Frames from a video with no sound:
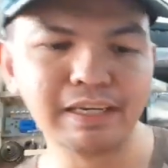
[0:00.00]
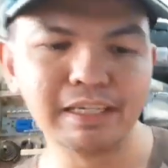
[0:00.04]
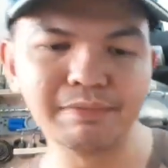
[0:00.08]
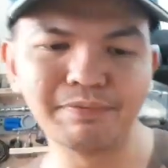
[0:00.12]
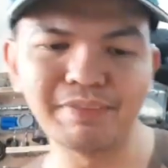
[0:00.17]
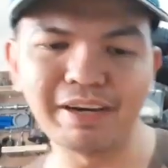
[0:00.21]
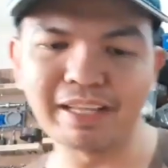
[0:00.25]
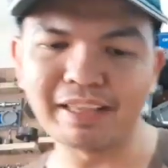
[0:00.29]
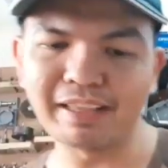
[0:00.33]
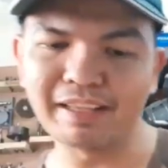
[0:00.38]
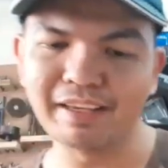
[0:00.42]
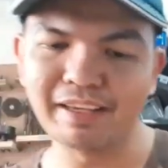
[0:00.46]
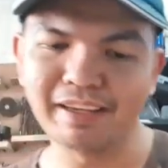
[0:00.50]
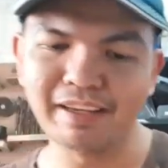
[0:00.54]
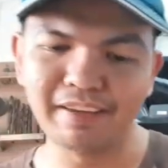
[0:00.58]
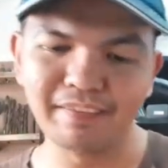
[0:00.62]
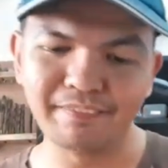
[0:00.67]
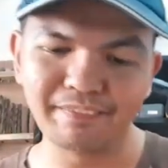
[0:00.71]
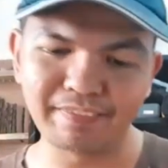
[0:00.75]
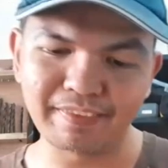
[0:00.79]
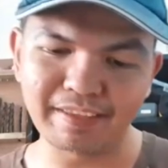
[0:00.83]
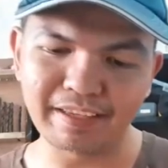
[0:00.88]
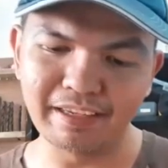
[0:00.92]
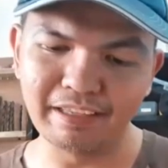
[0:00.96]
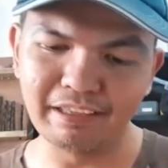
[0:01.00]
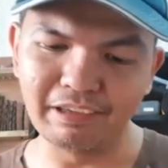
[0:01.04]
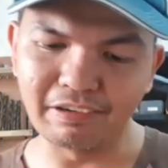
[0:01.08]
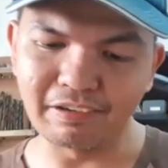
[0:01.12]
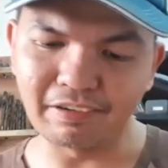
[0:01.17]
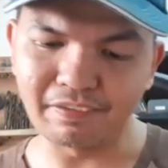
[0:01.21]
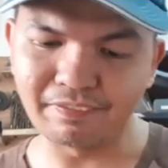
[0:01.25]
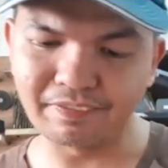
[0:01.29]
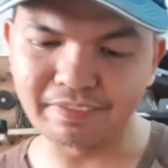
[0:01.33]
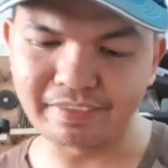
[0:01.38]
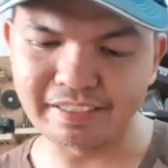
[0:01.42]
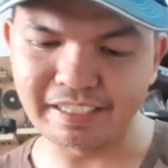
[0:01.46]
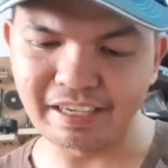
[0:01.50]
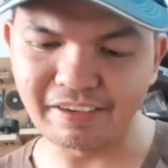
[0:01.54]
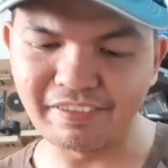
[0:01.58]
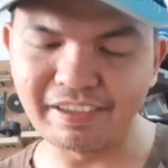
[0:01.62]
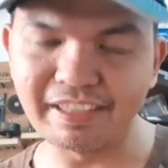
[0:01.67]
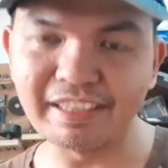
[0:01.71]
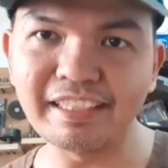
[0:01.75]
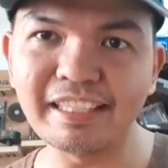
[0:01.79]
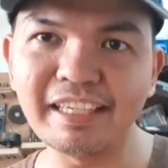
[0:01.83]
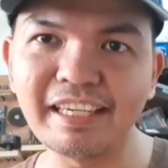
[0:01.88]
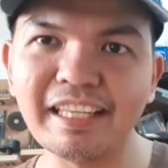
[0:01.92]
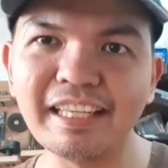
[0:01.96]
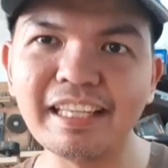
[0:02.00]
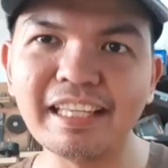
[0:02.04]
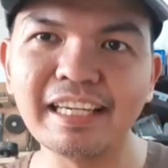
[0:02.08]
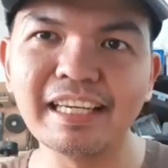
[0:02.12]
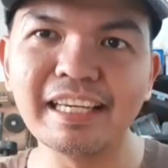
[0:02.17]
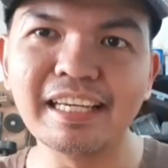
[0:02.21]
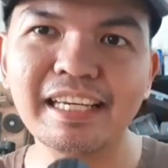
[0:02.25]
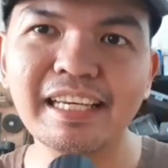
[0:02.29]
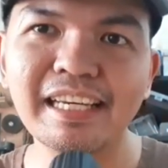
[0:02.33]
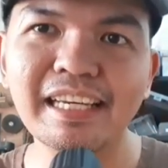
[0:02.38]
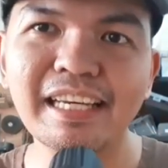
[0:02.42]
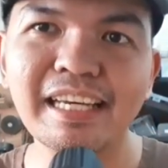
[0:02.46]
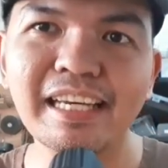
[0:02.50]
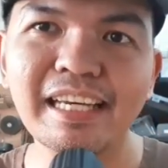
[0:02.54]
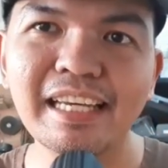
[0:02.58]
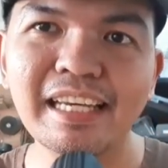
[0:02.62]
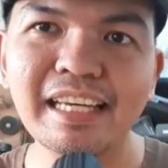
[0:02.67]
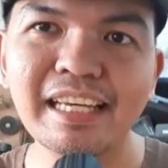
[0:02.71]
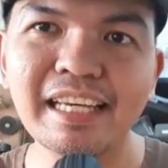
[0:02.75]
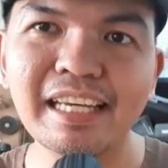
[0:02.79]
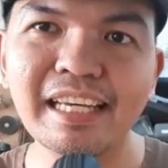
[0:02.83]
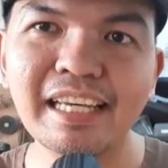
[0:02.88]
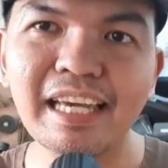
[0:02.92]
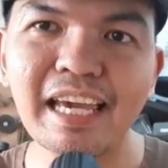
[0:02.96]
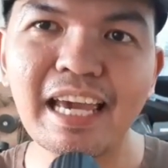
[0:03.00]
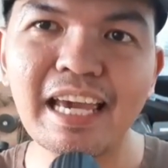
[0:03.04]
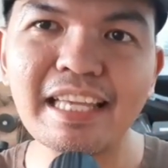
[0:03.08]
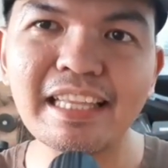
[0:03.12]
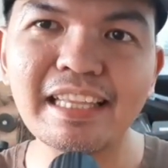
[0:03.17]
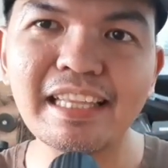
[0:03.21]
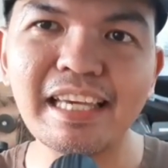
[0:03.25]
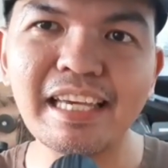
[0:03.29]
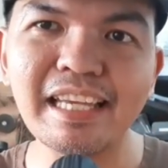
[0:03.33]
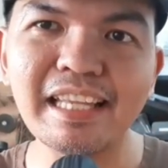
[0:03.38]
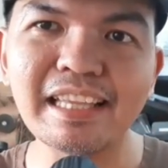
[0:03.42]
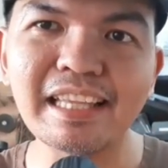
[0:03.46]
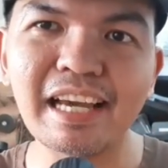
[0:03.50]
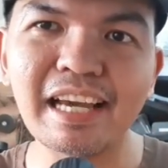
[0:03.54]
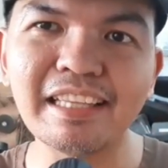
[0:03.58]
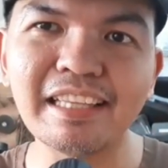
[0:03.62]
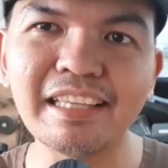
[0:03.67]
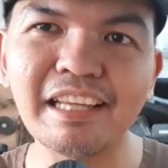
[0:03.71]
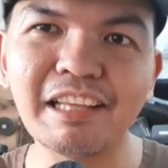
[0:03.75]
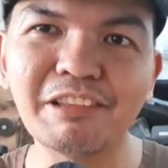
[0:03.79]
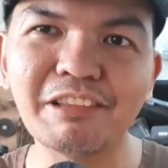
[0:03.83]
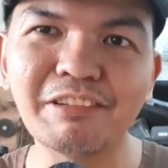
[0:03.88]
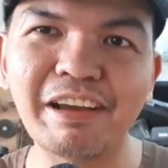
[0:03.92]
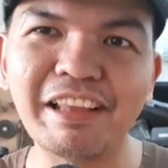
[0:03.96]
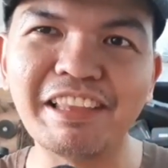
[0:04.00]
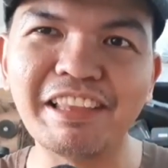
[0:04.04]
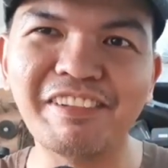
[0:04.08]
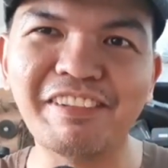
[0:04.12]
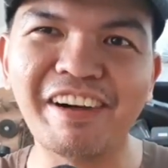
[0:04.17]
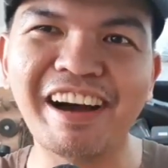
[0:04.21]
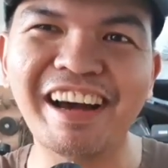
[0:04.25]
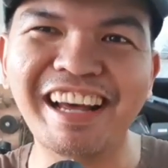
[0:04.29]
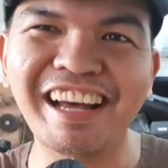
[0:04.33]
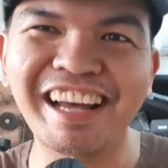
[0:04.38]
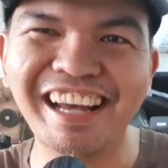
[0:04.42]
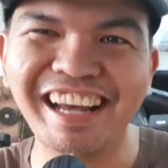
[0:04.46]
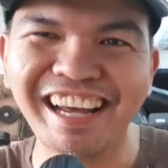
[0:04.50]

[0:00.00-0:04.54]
But look, 17, 18, 19, 21.